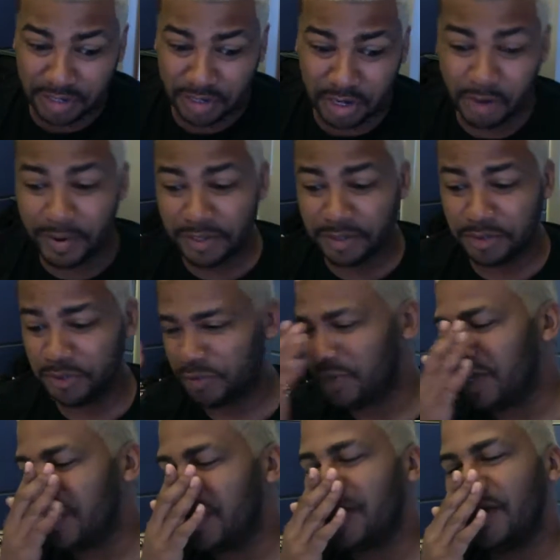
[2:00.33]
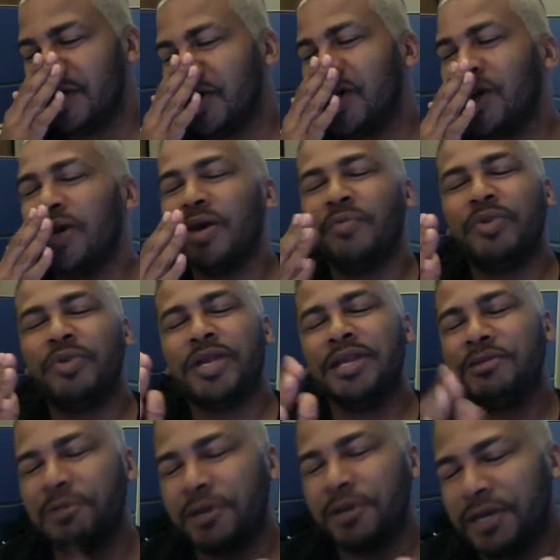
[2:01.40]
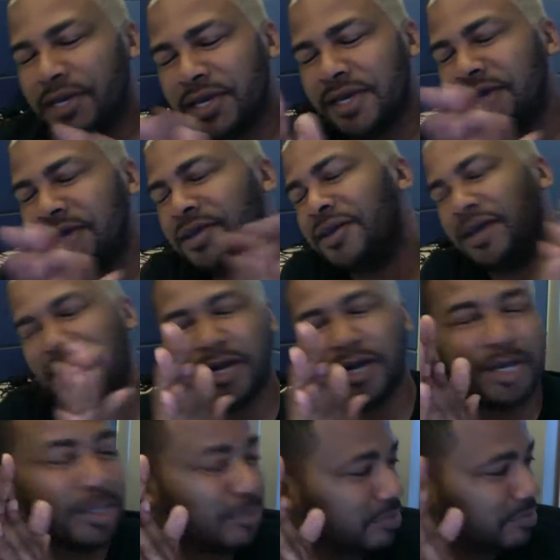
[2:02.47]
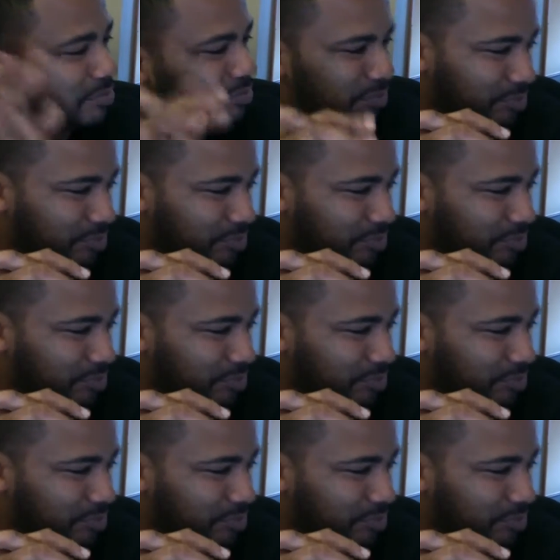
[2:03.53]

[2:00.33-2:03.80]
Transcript: know how I do. But anyway, um,